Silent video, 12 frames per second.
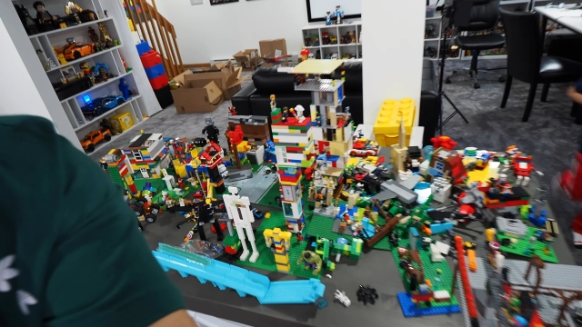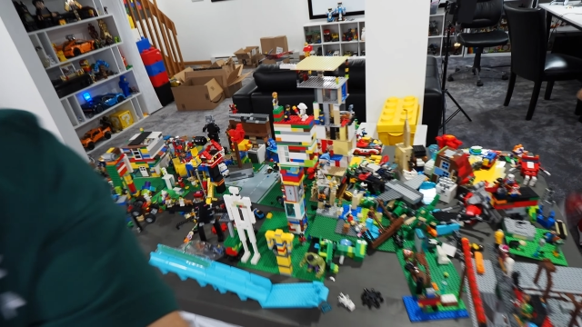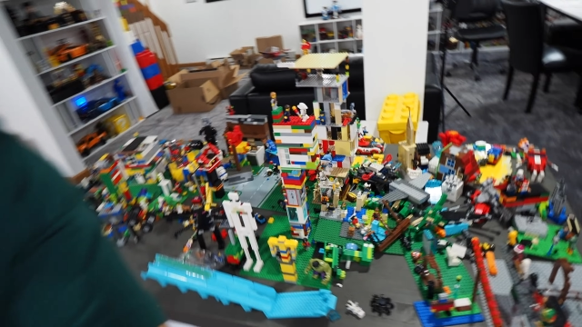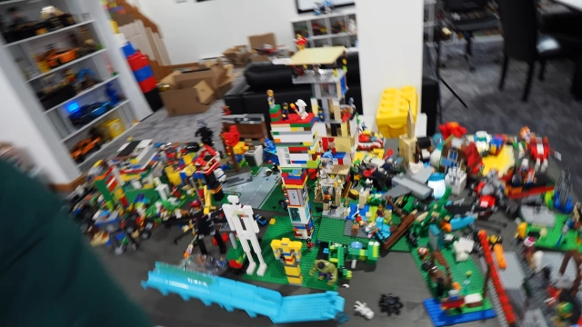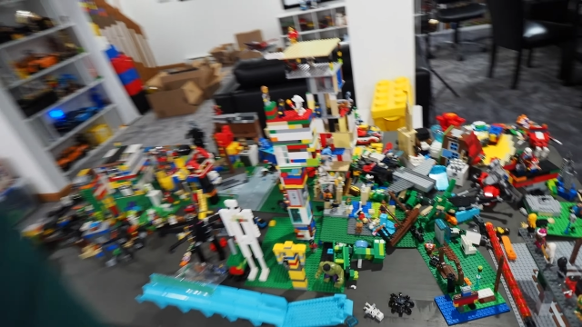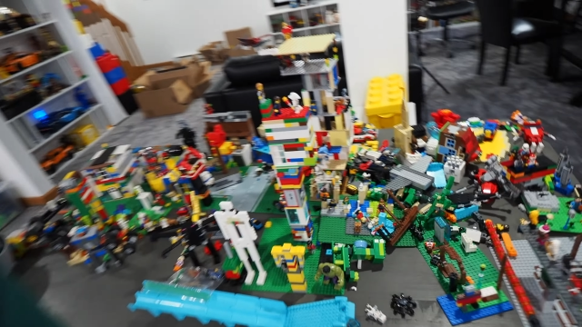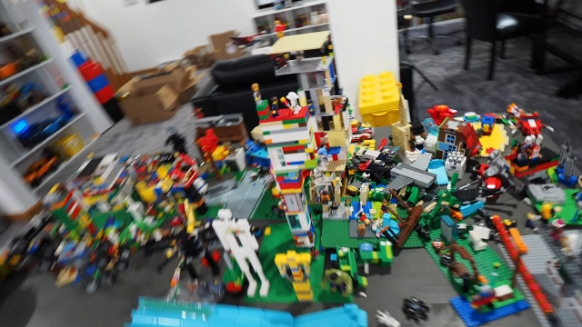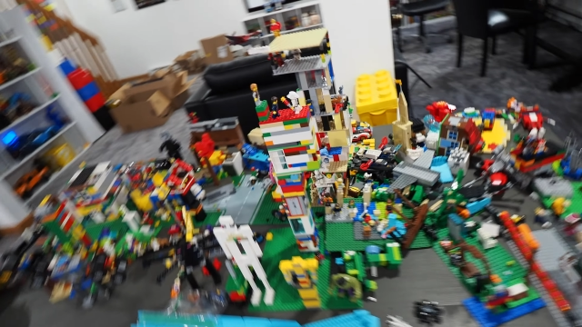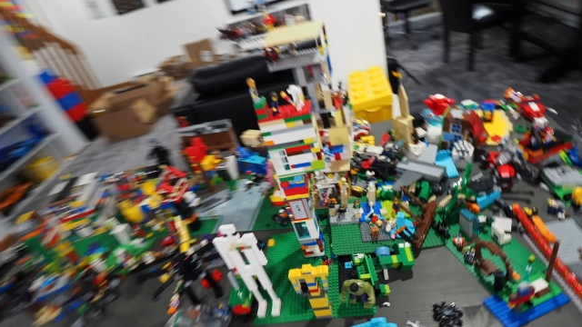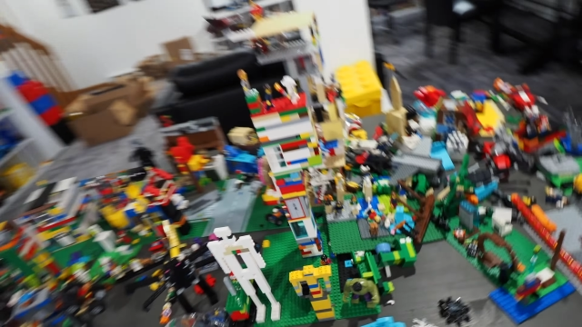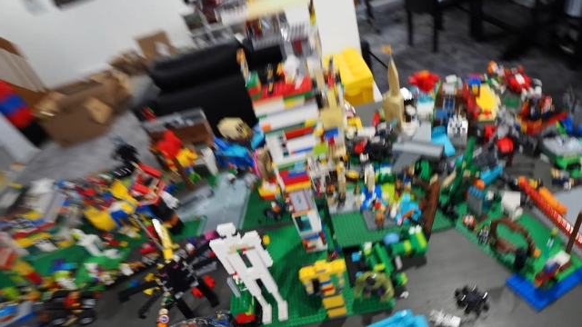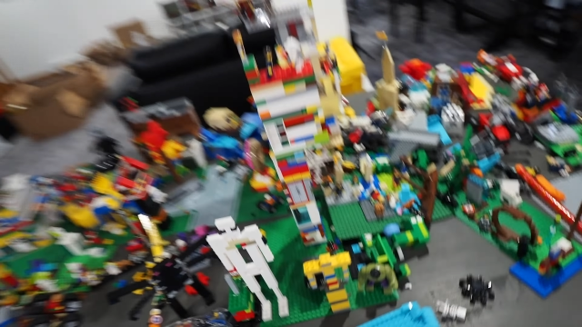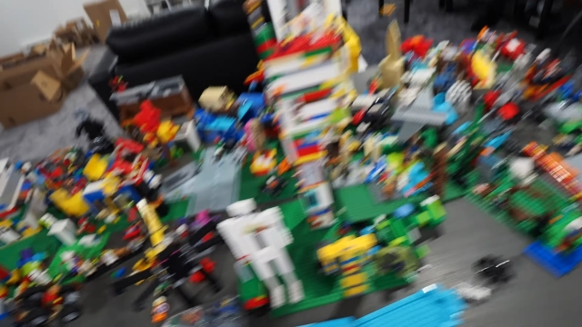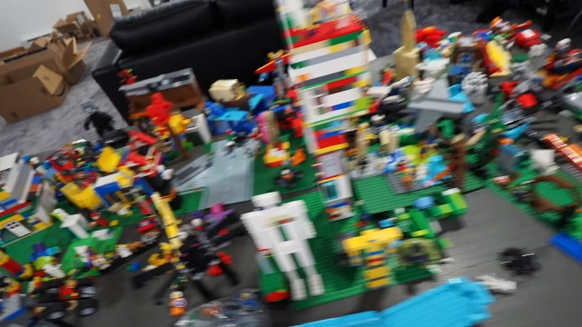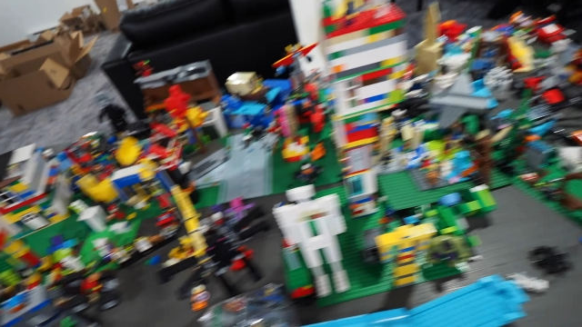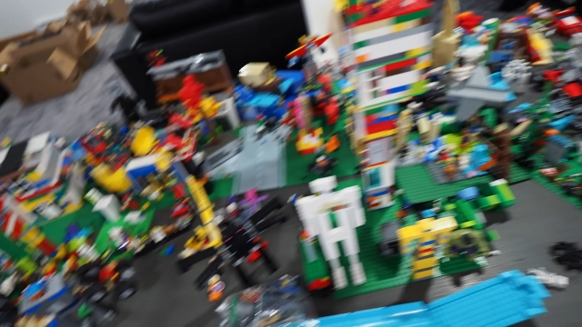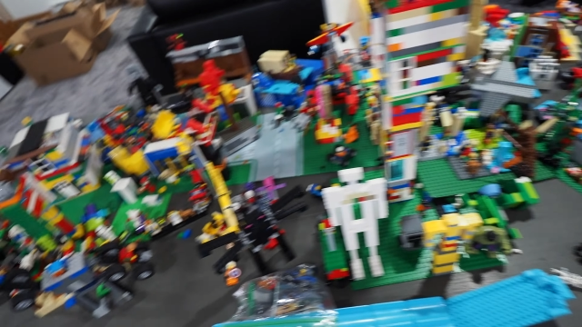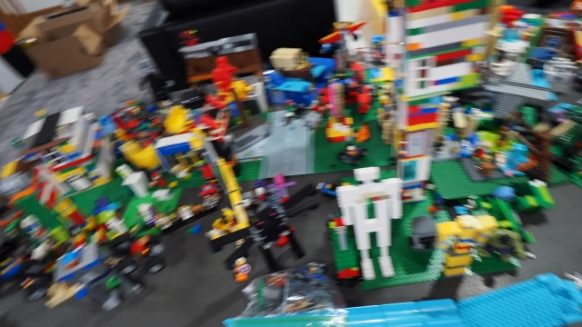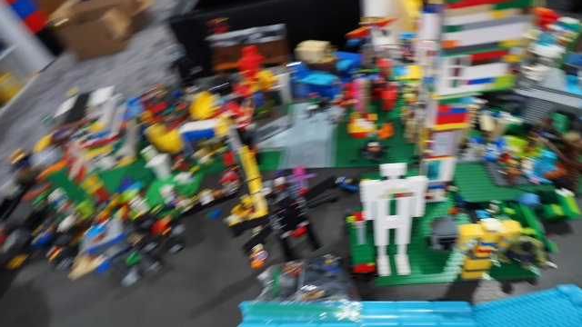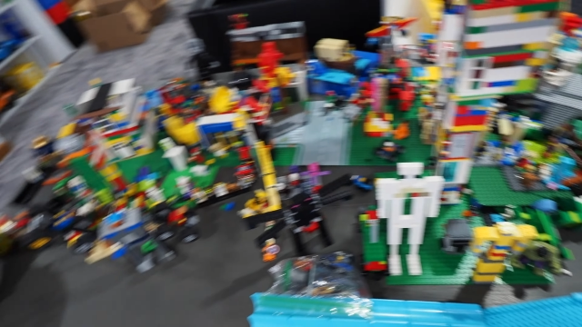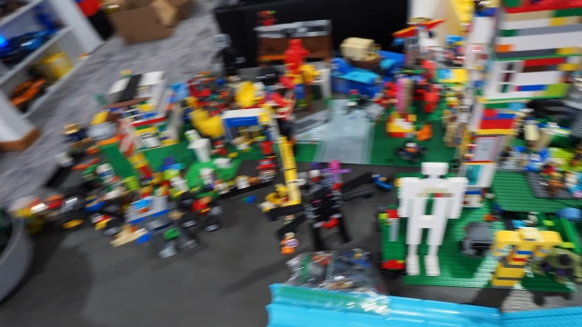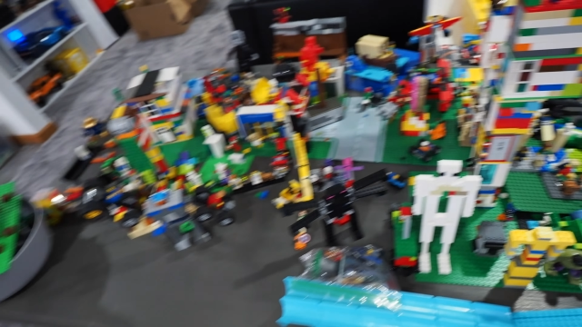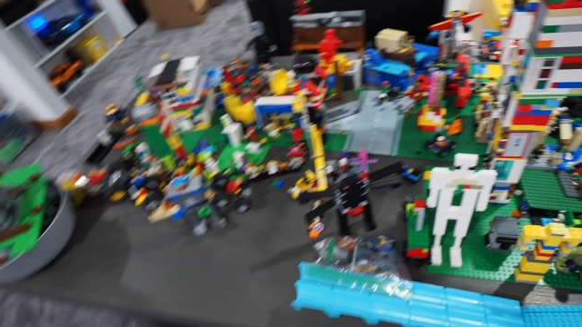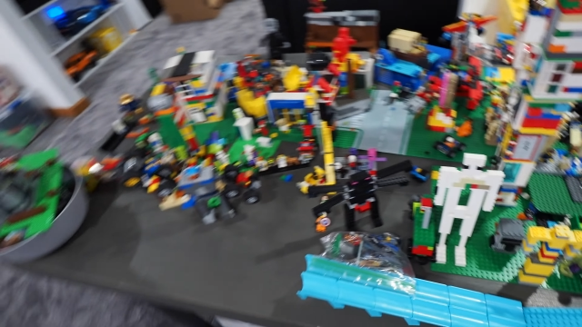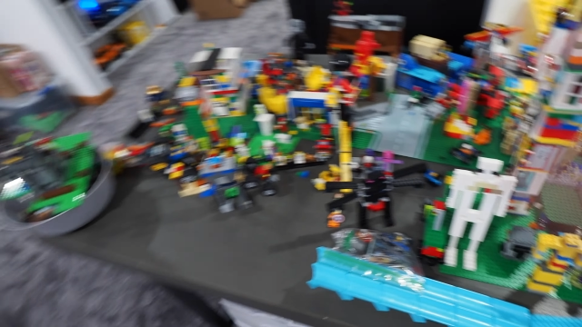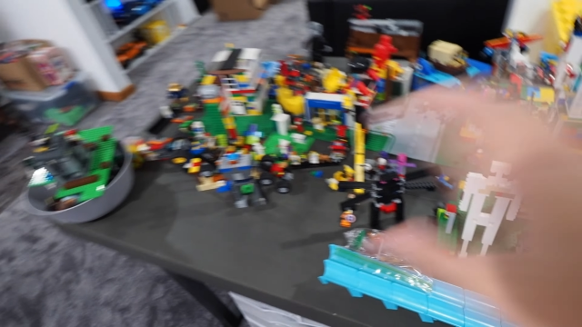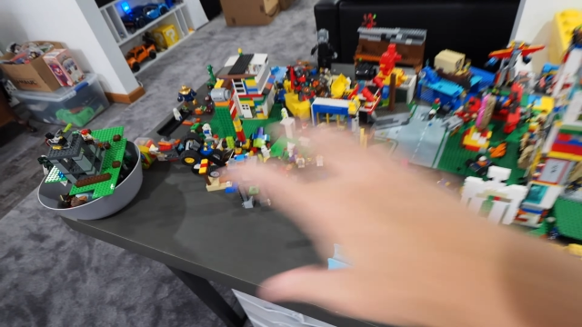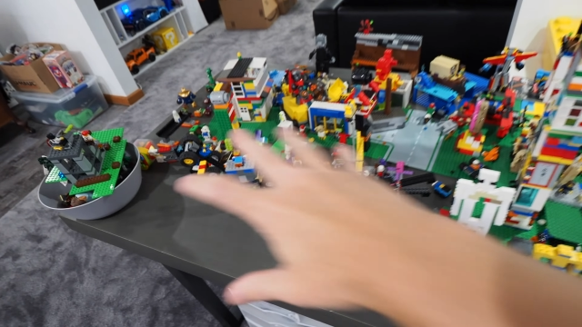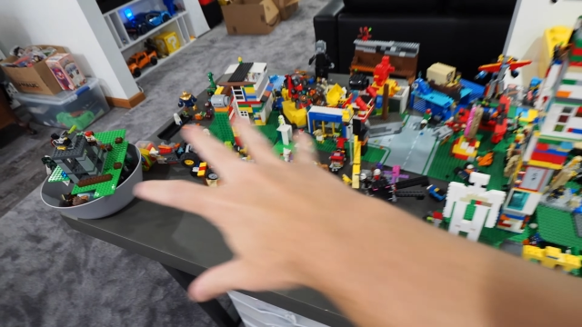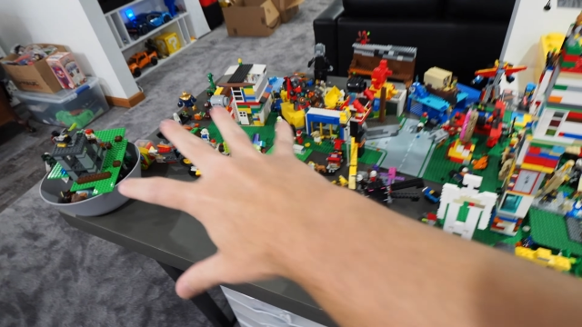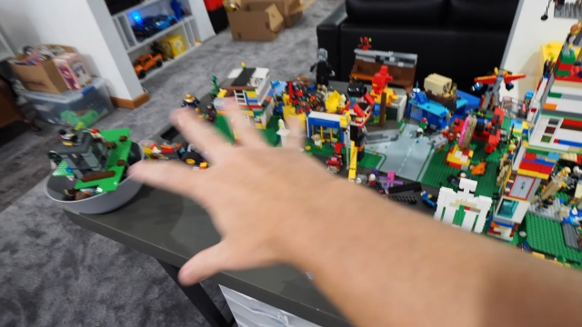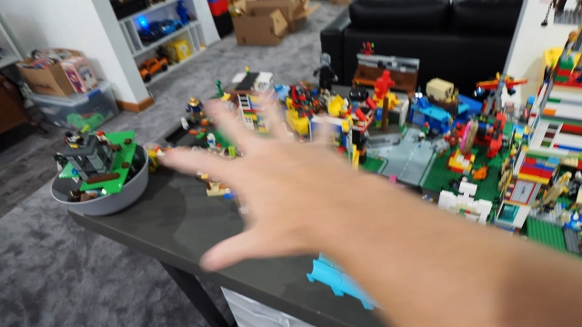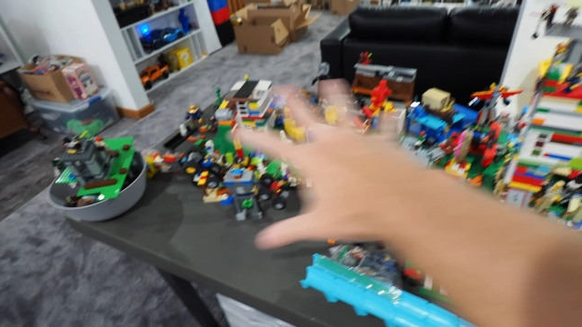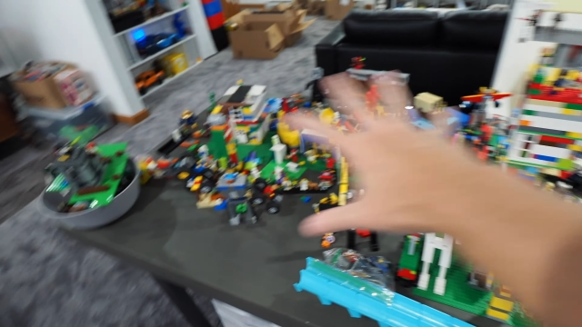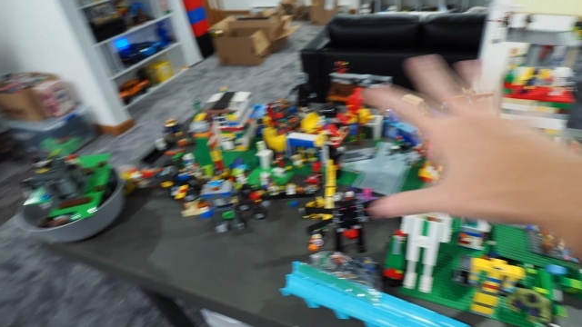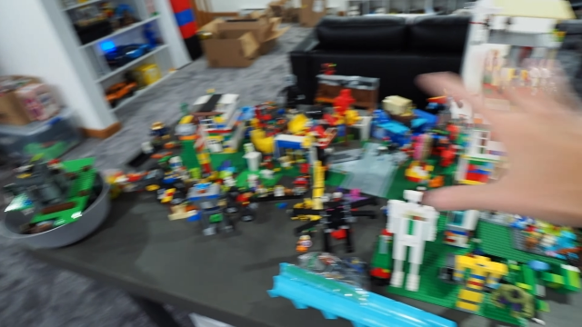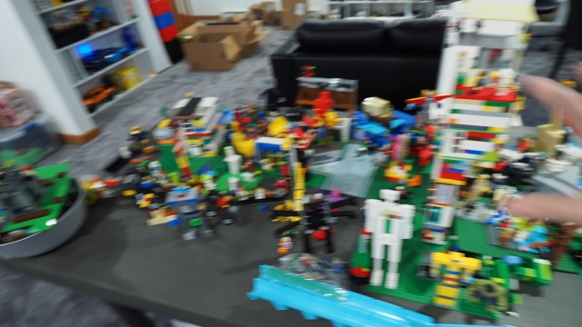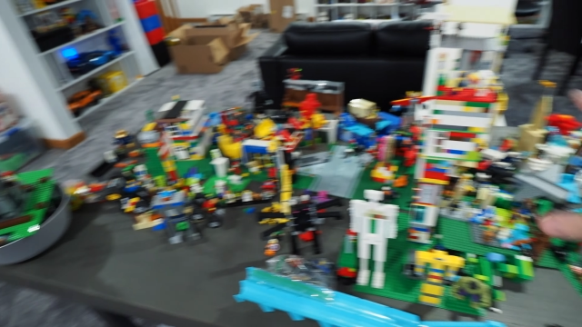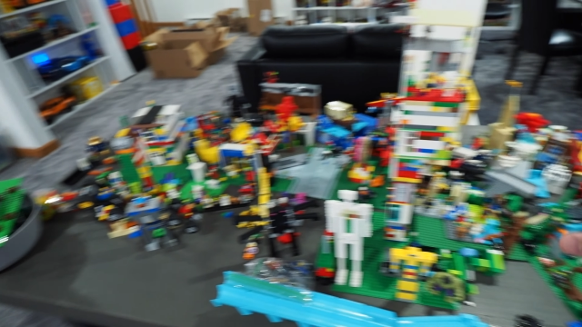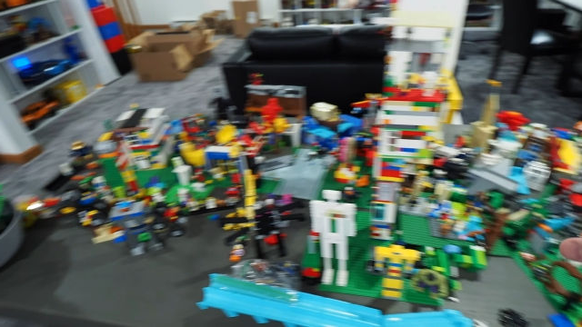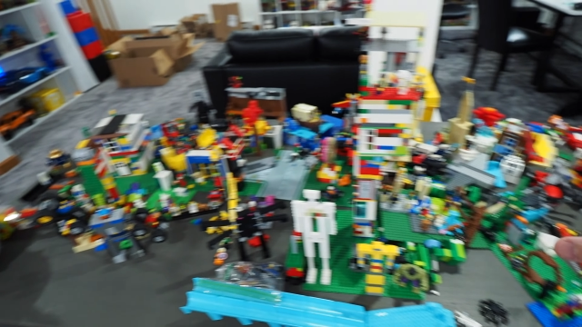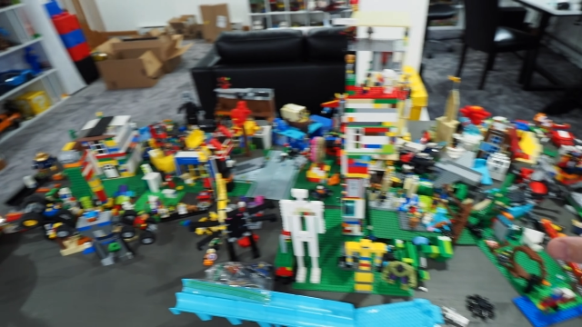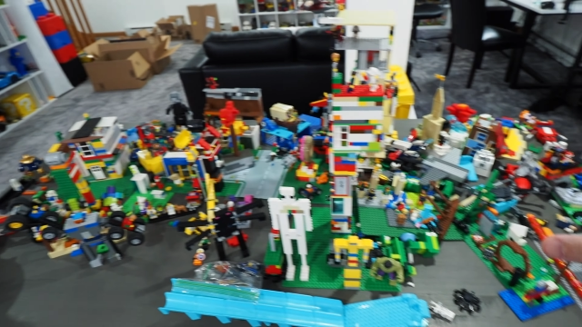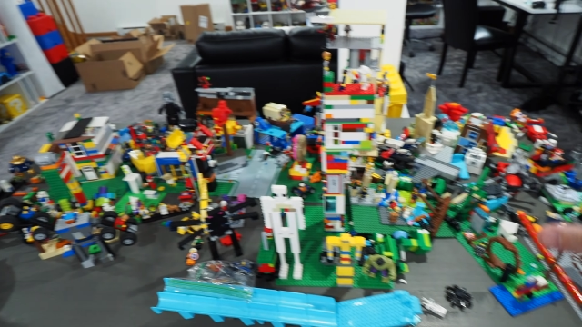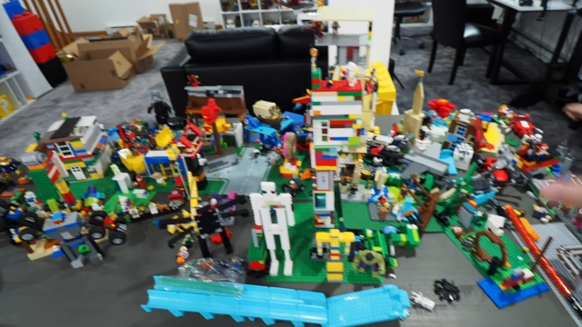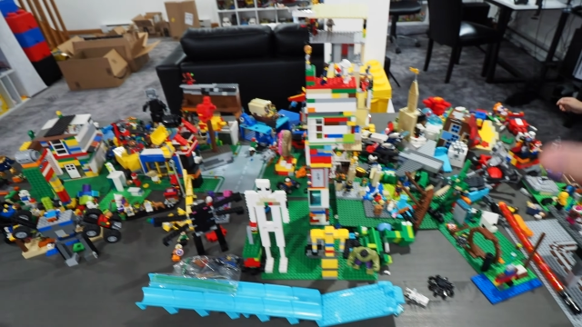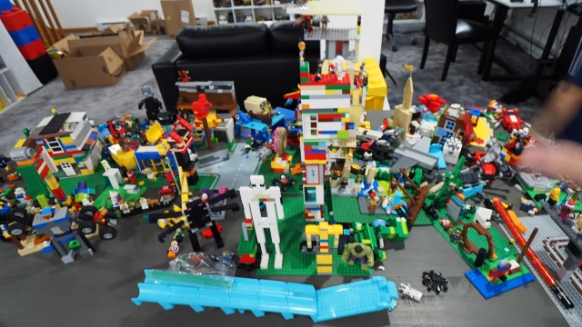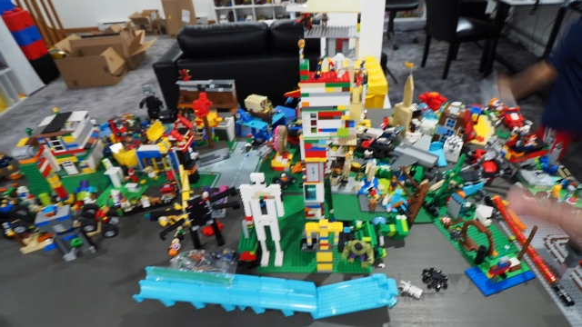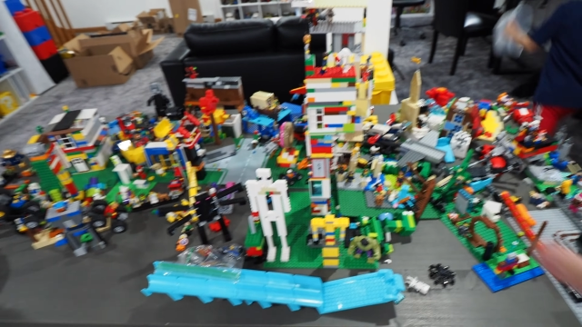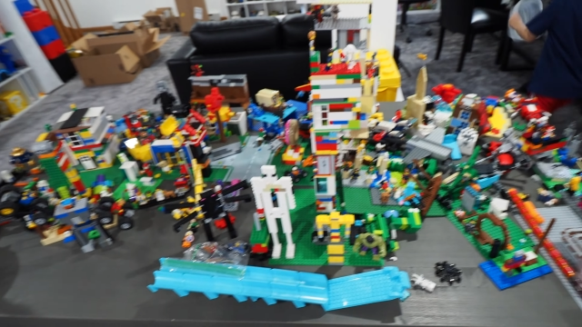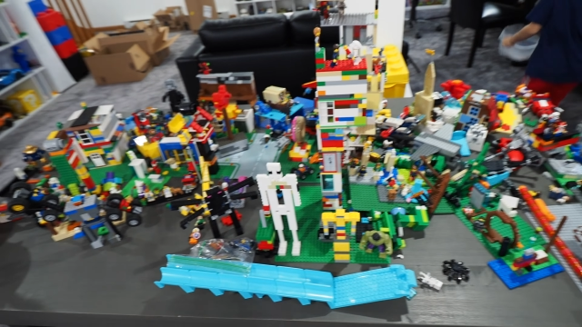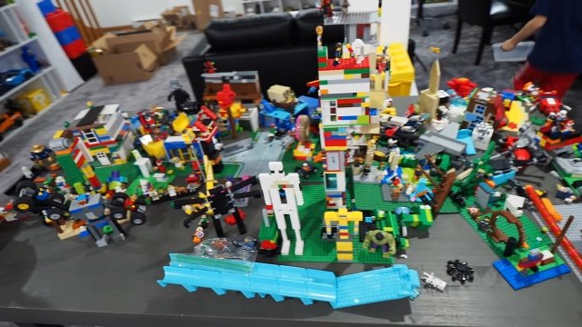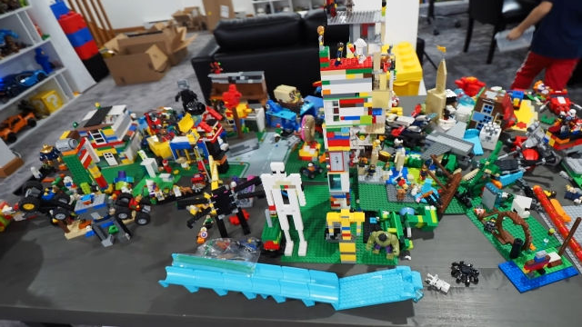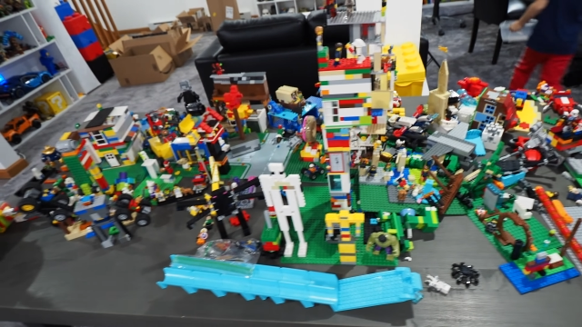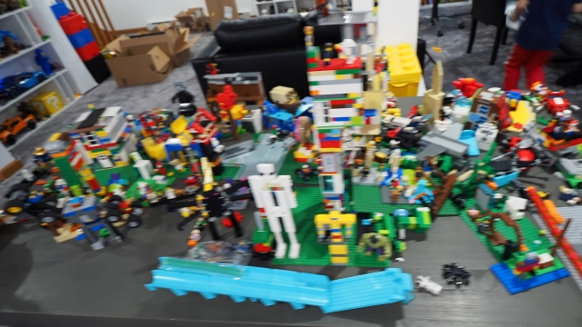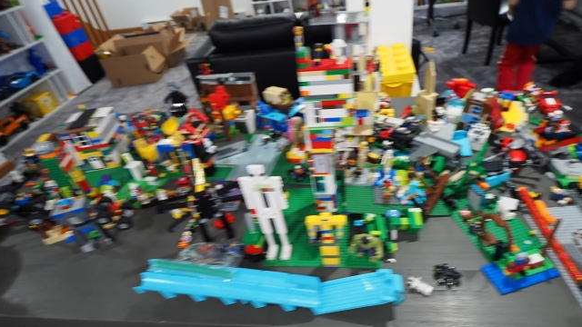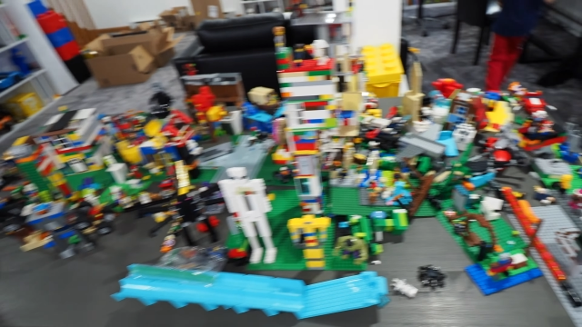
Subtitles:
[unreadable: no face in view]